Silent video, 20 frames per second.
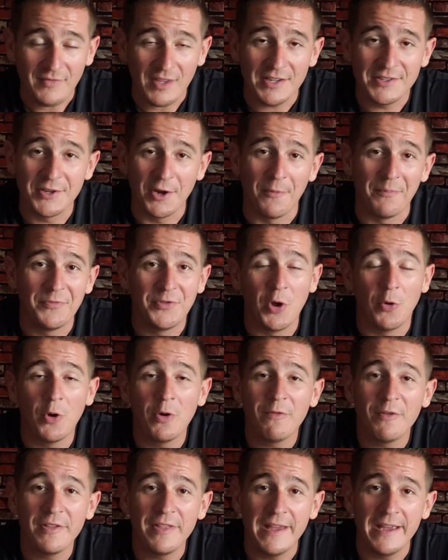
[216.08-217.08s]
So don't
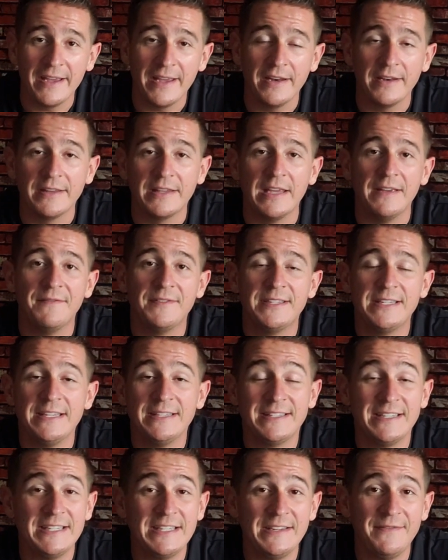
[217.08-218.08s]
overthink it. Give
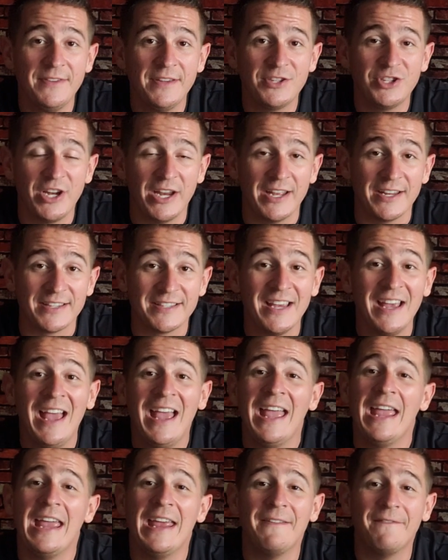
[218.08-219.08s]
CTV a chance
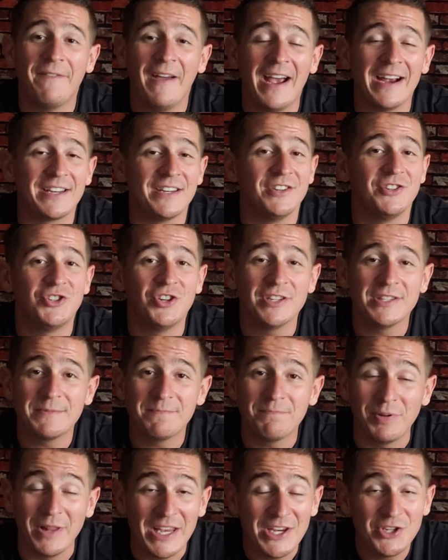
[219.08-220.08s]
in fact,
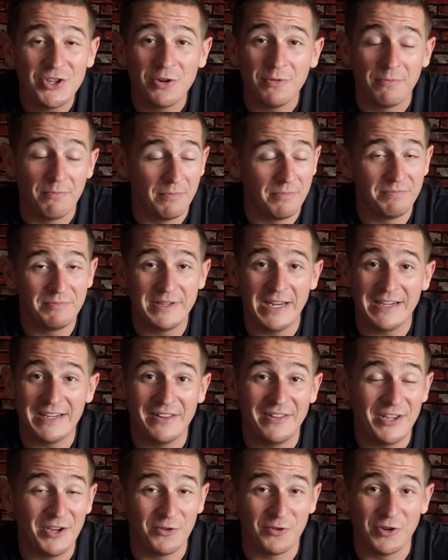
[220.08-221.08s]
just place your,
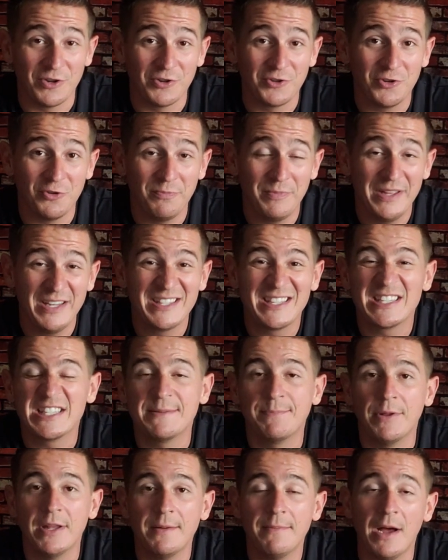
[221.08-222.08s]
technically your traditional bids,
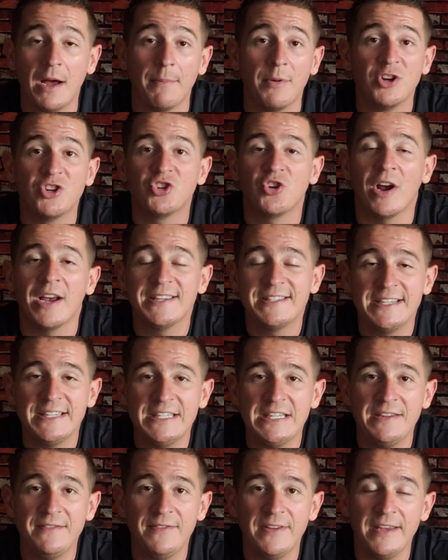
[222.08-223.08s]
split them up. Try
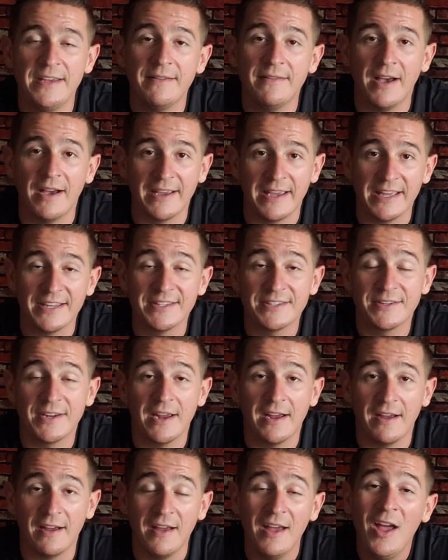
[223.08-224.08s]
CTV against
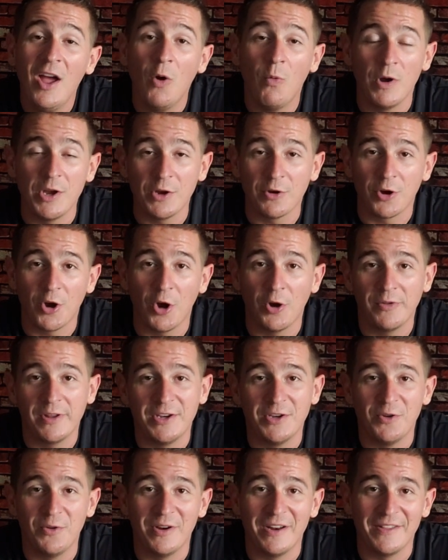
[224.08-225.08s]
uh, what you're currently
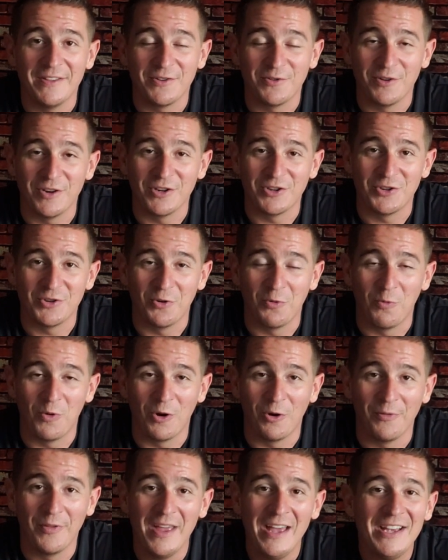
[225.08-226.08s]
doing in the traditional
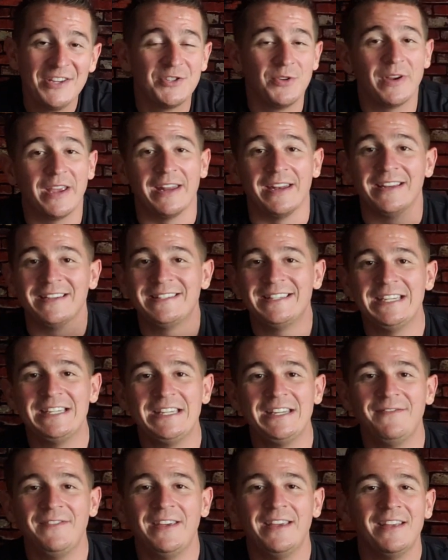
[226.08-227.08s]
world. So again,
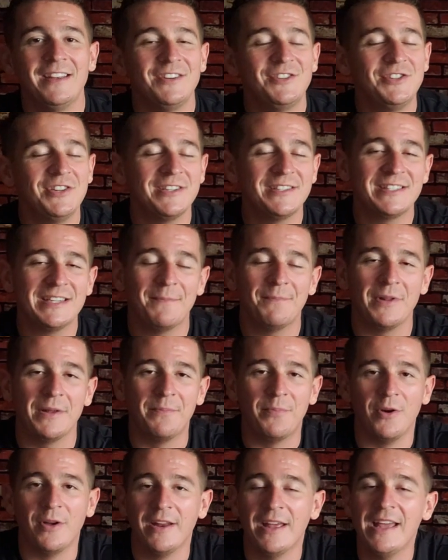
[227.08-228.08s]
CTV, just simply
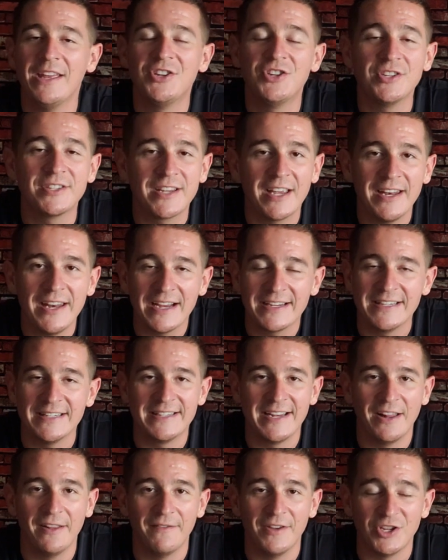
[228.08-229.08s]
put, it's just connected
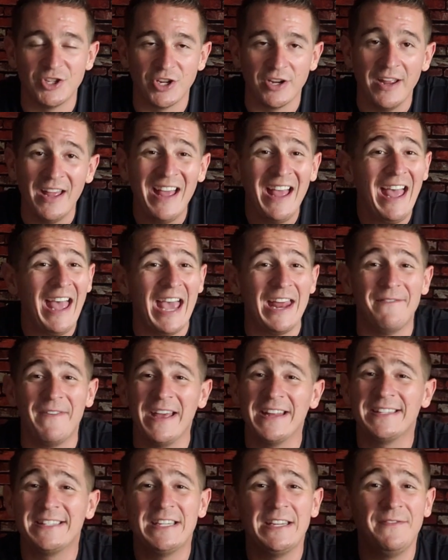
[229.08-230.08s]
television.
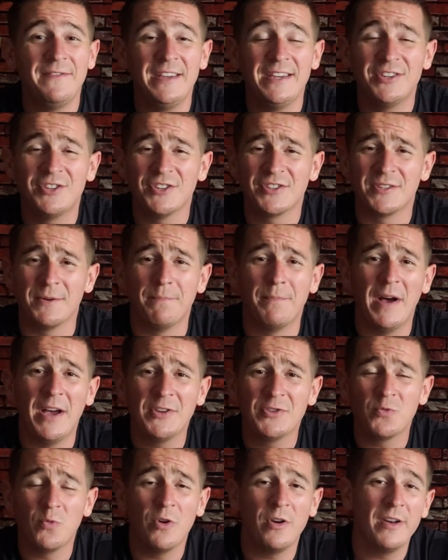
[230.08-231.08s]
Advanced TV is just a
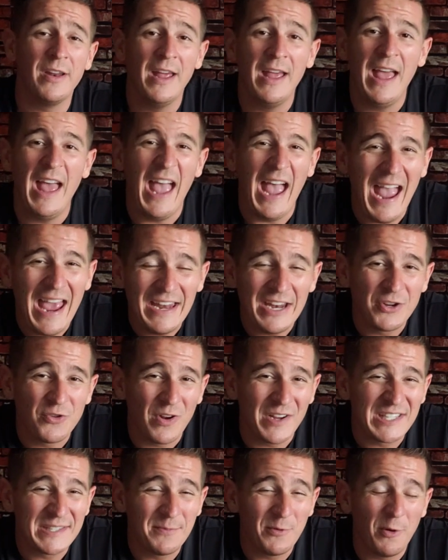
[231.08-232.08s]
buzzword and
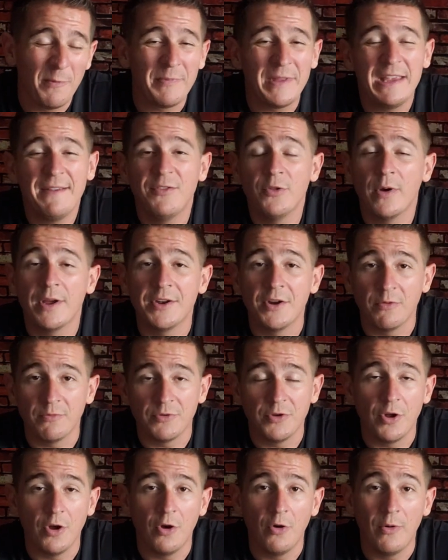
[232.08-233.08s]
addressable, even though I
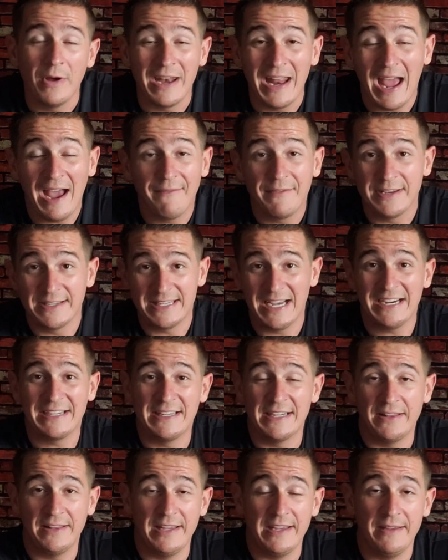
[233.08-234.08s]
don't know and haven't
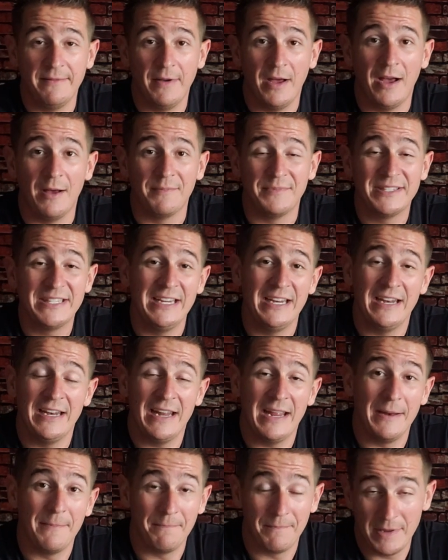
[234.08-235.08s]
technically um, seen
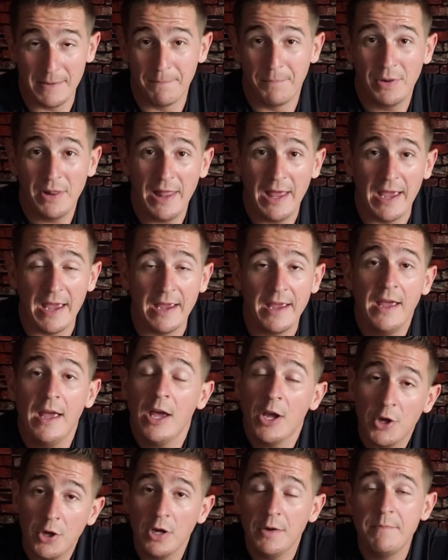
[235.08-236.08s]
in, in play,
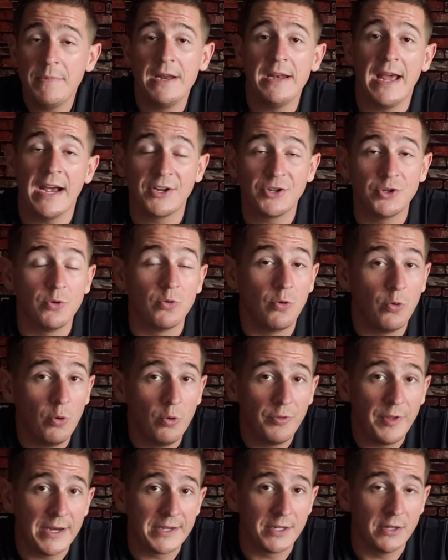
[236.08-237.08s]
could be an actual cool
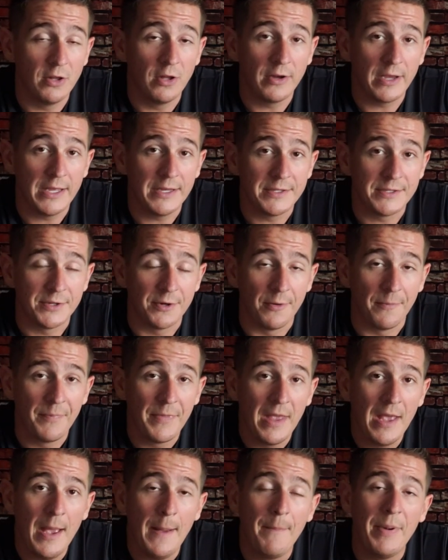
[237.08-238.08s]
thing to look into.
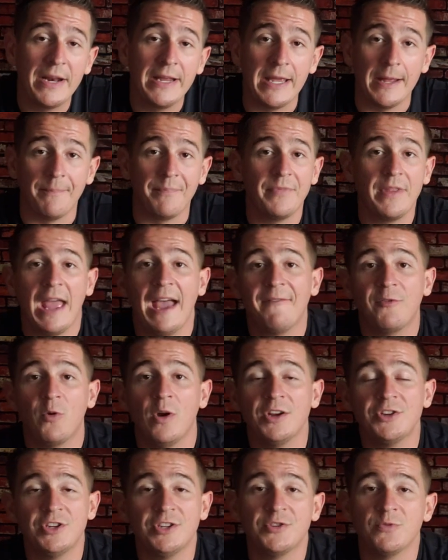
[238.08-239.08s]
But again, have
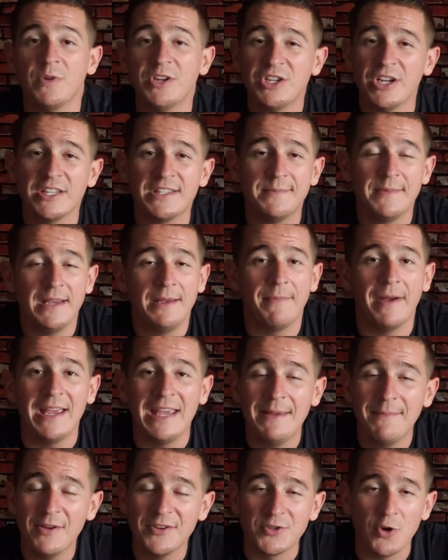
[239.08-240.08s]
questions, reach out to me. My
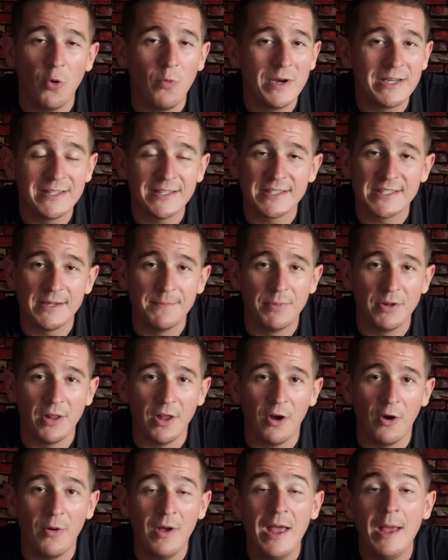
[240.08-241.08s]
email is always listed
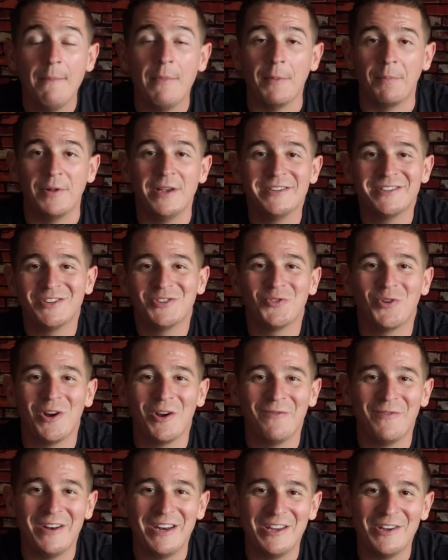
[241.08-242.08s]
below. But please enjoy
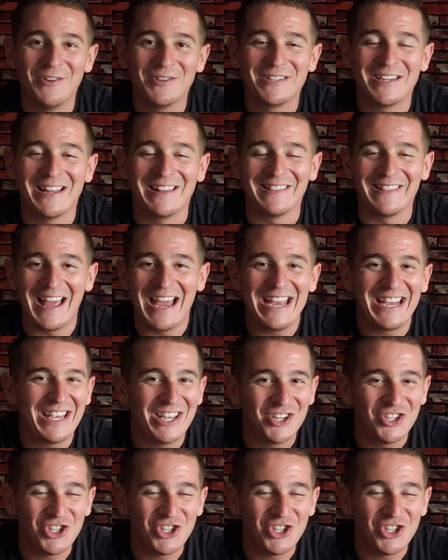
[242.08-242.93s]
our videos, like,